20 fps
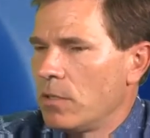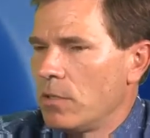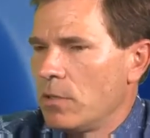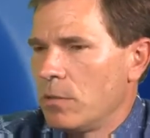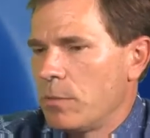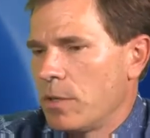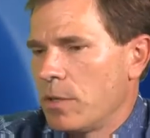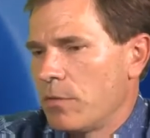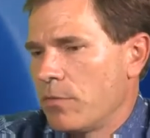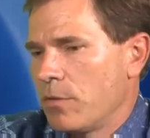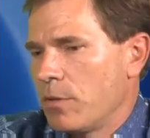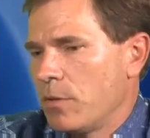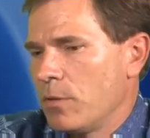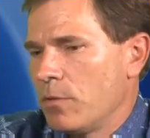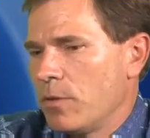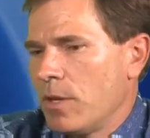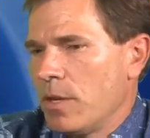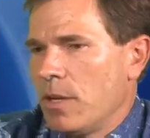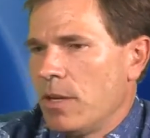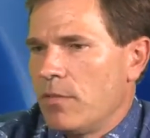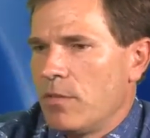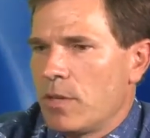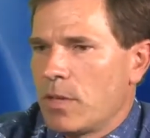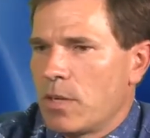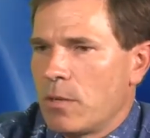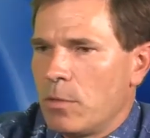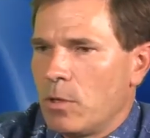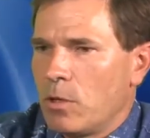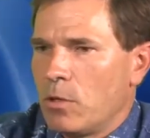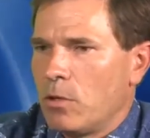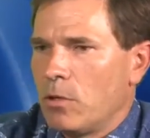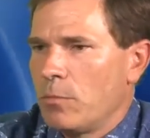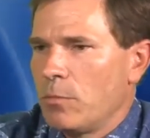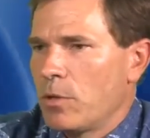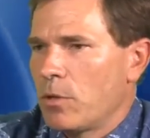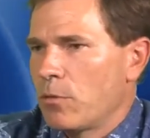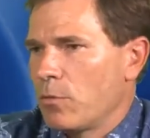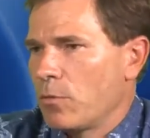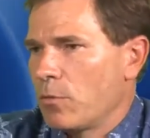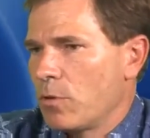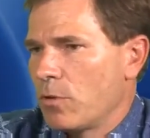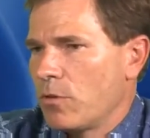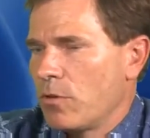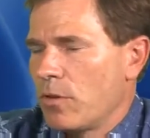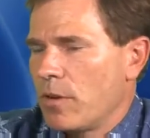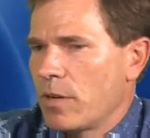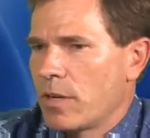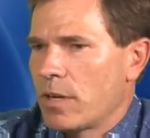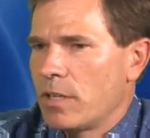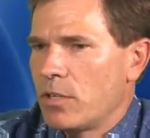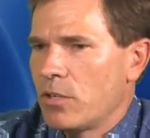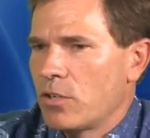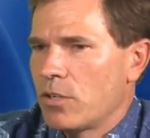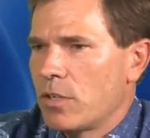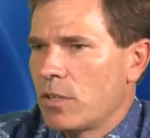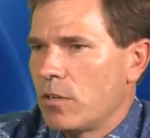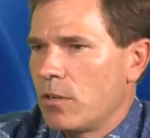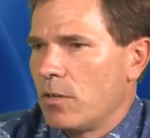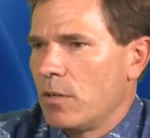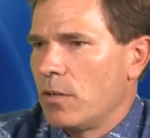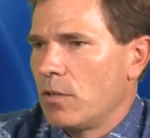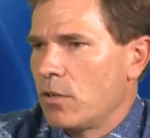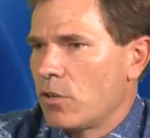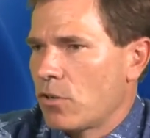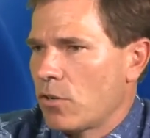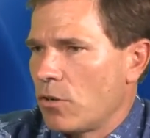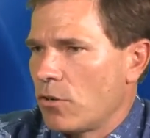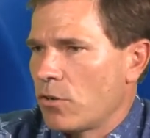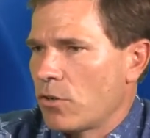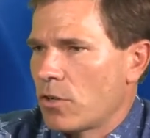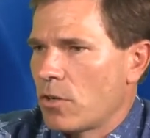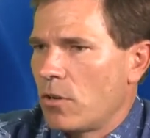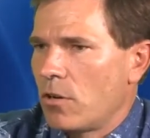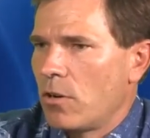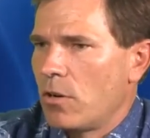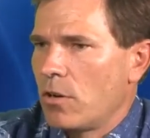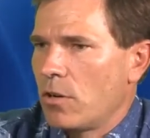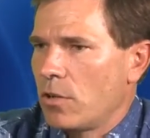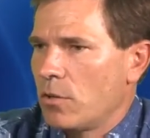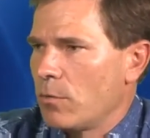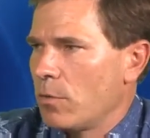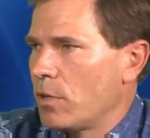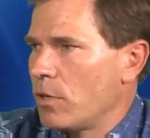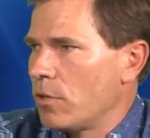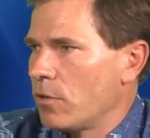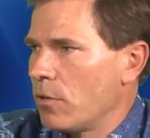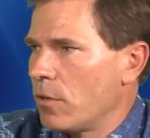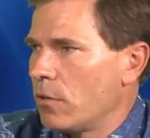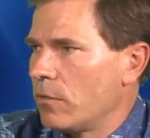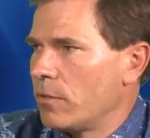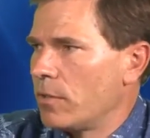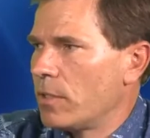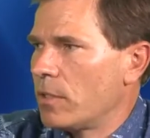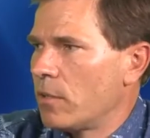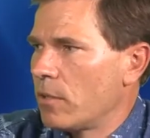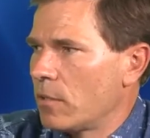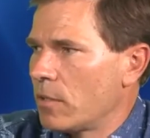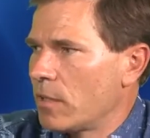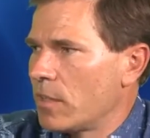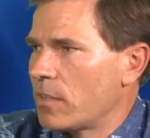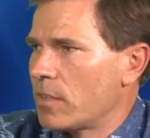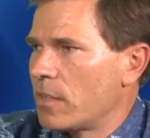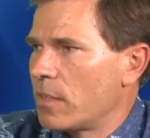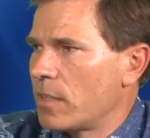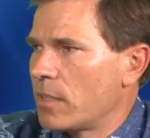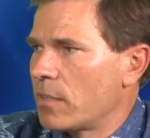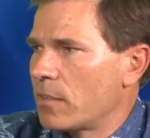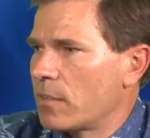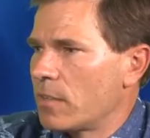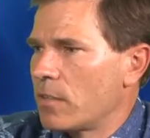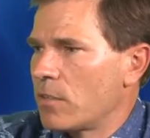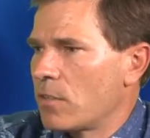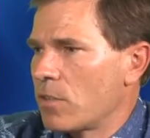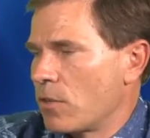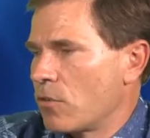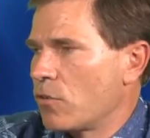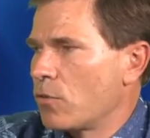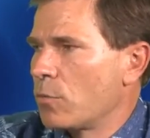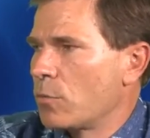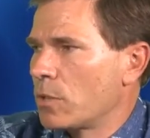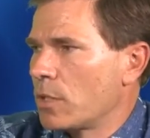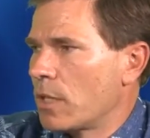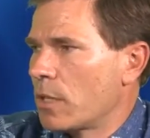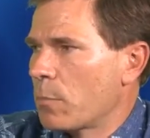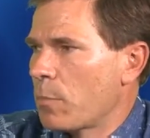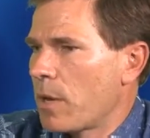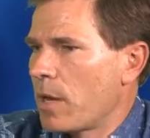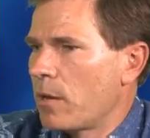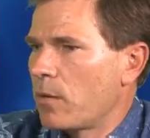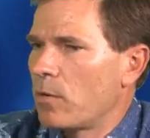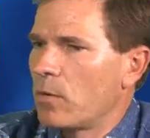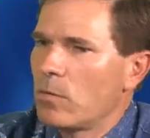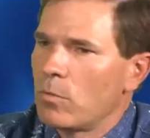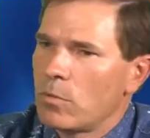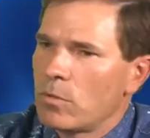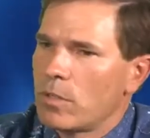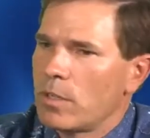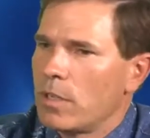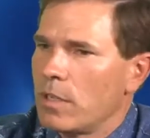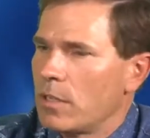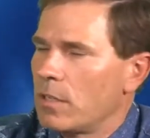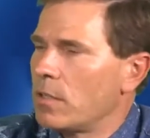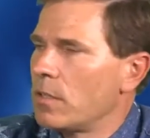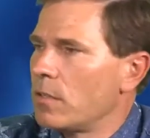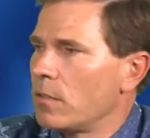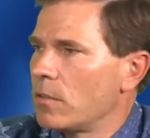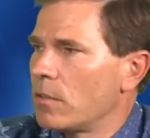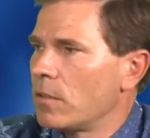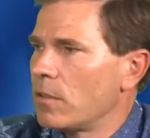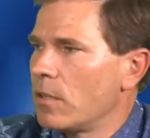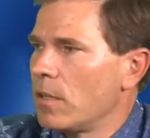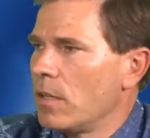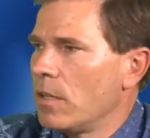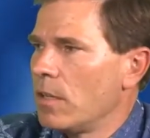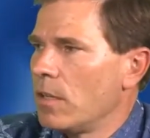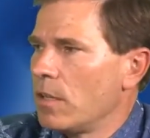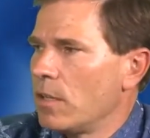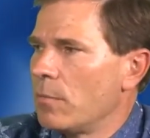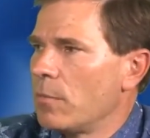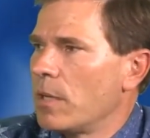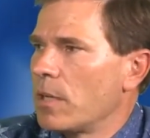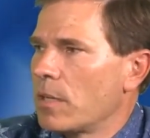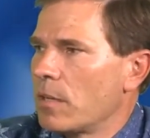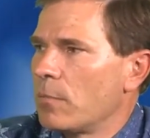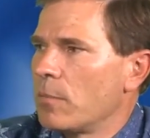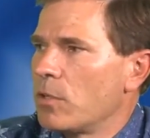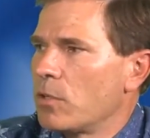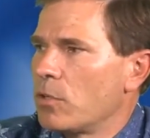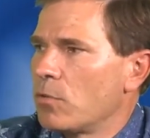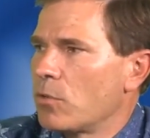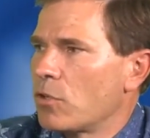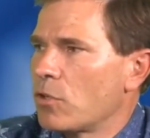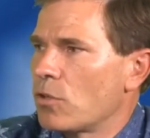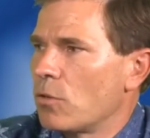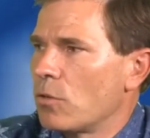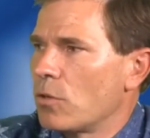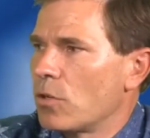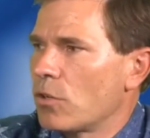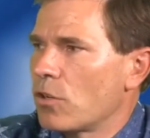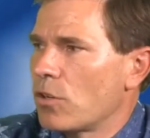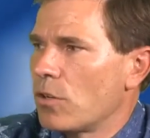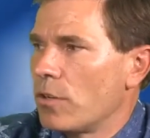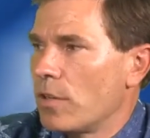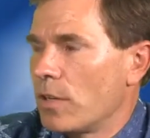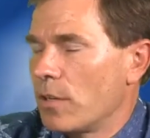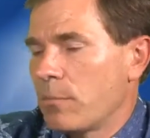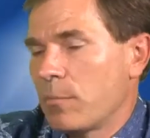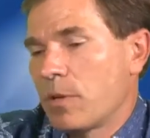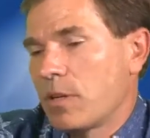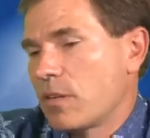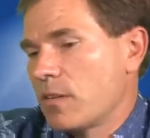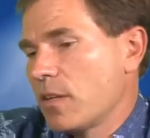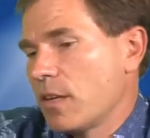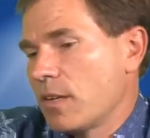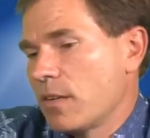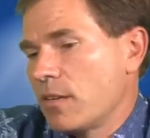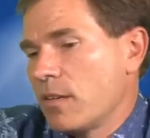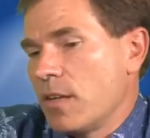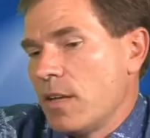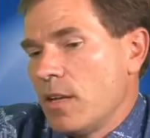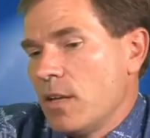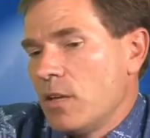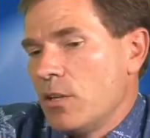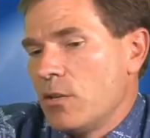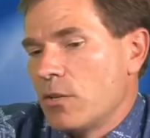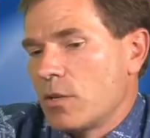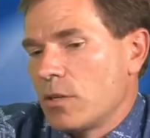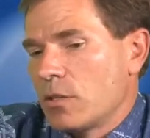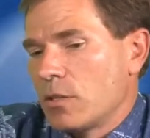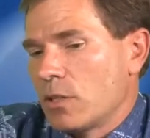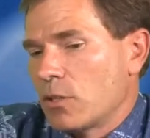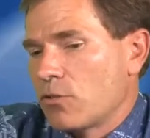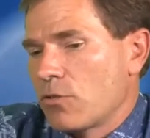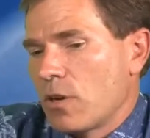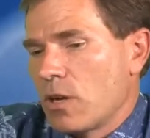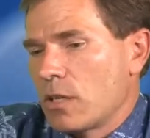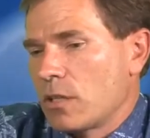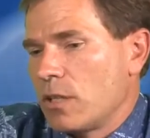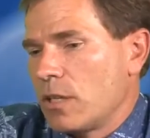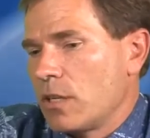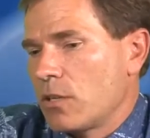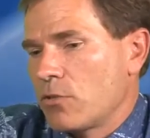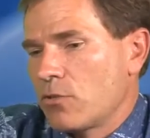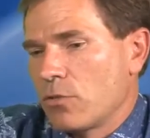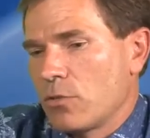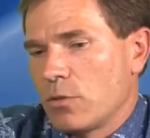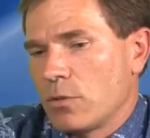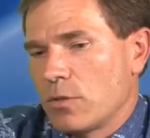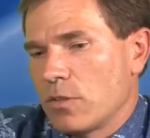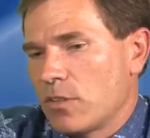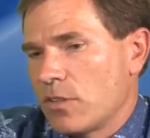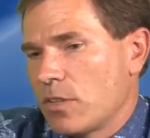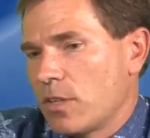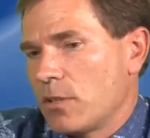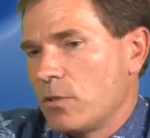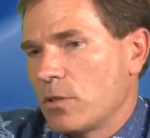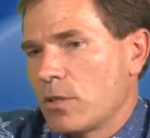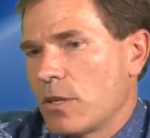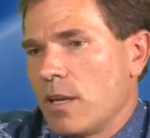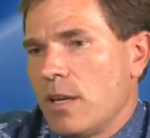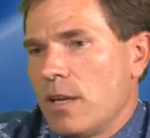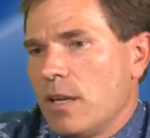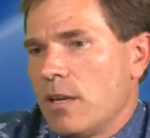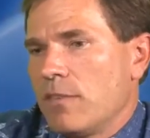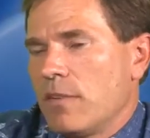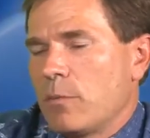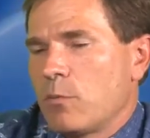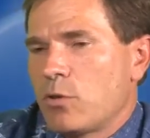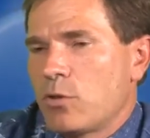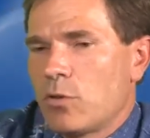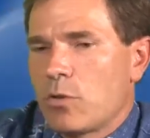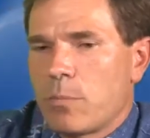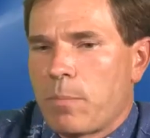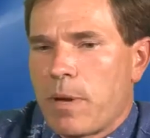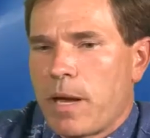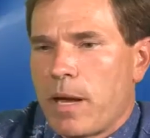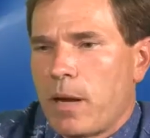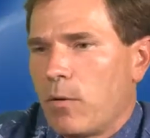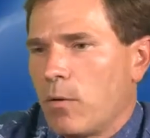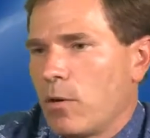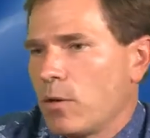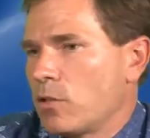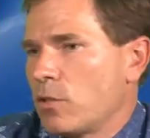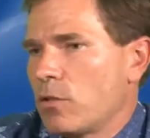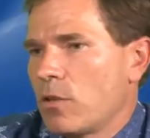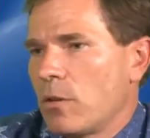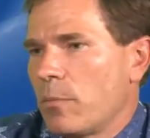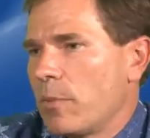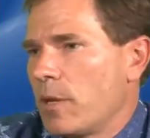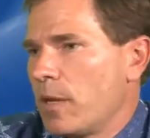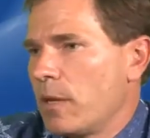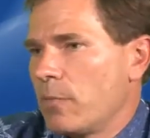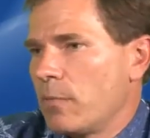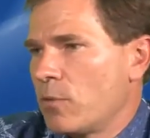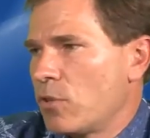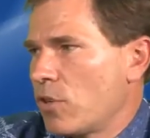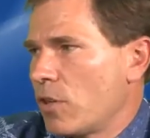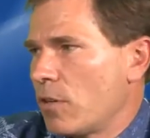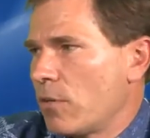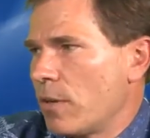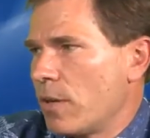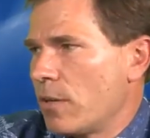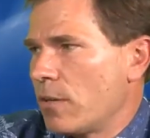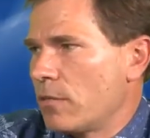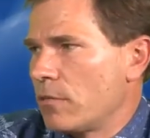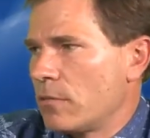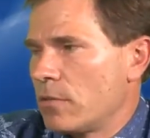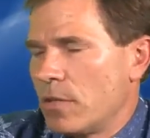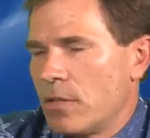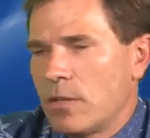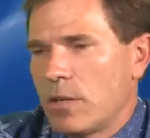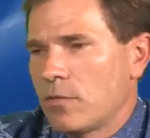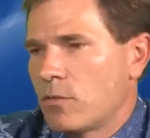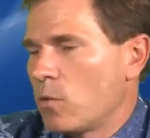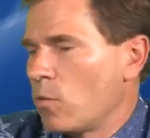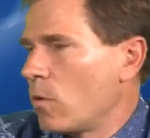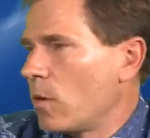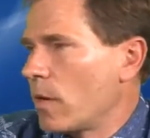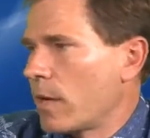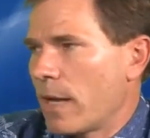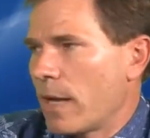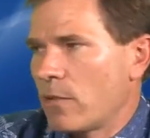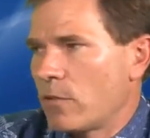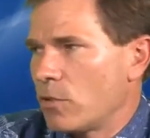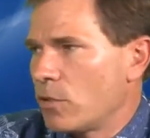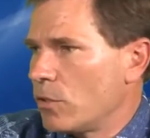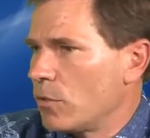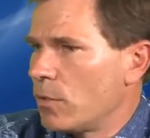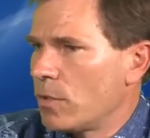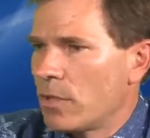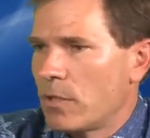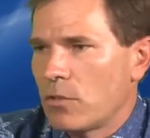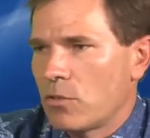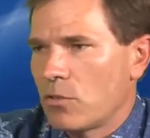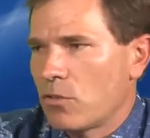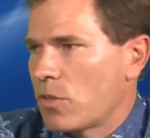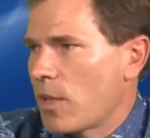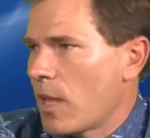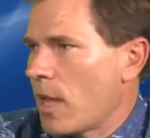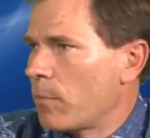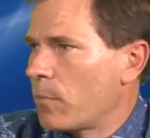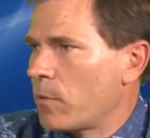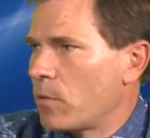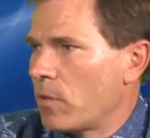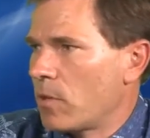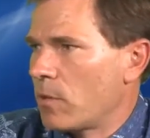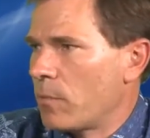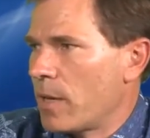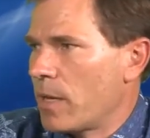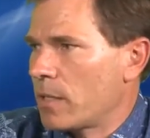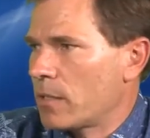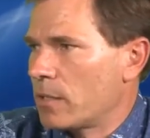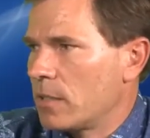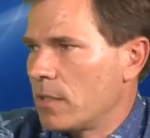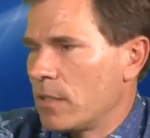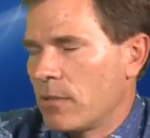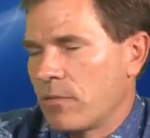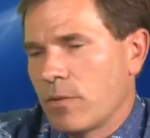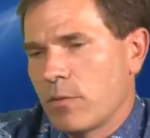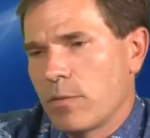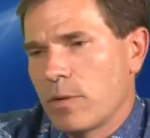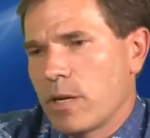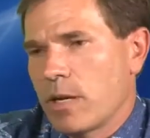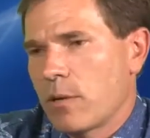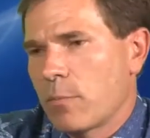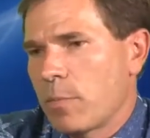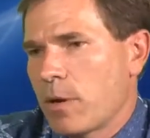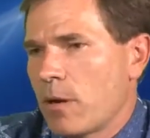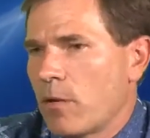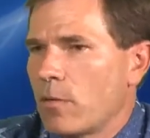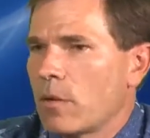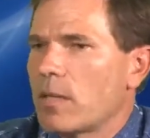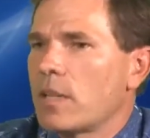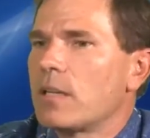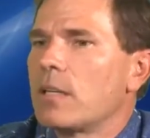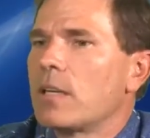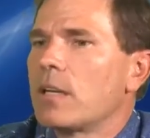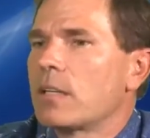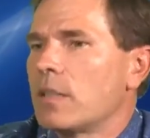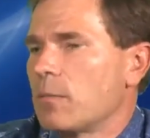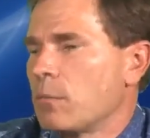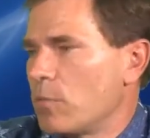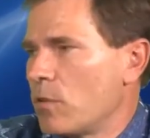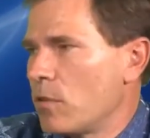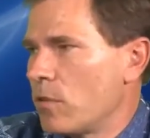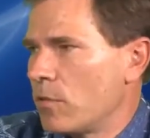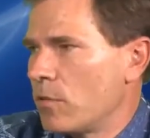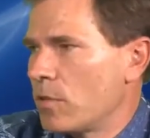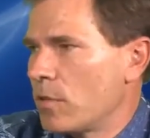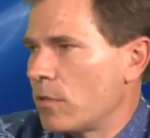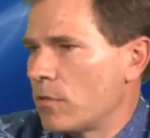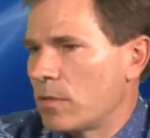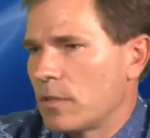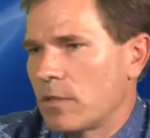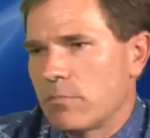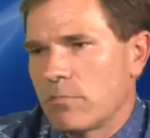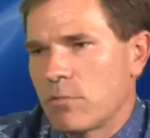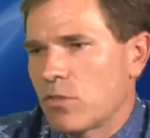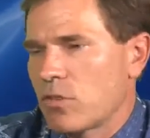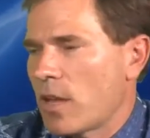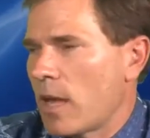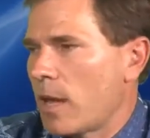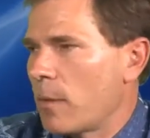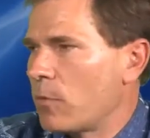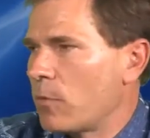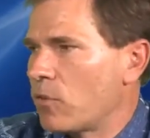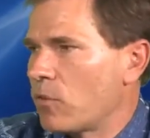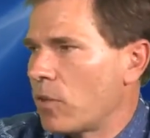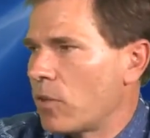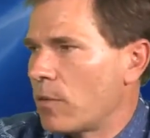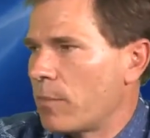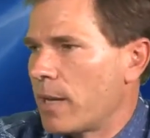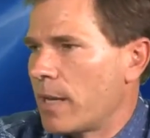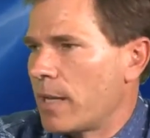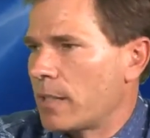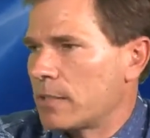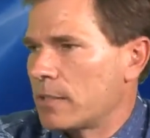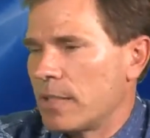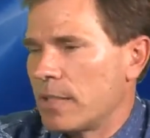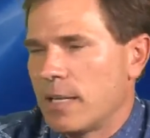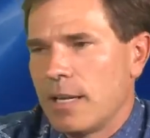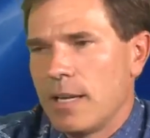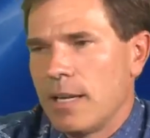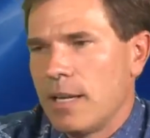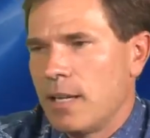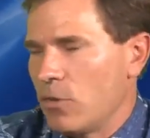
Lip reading: You know, but if you come home, you turn your air conditioning on, you charge your car, you run your oven, all these things that consume a lot of power. Well, then you may come into a shortage. And then, but it's nice that you can electronically control it and say, look, if I'm short of power, turn on my generator. You don't have to walk out and do it. It'll just happen automatically. If I run out of power, connect up to the utility. It just happens automatically.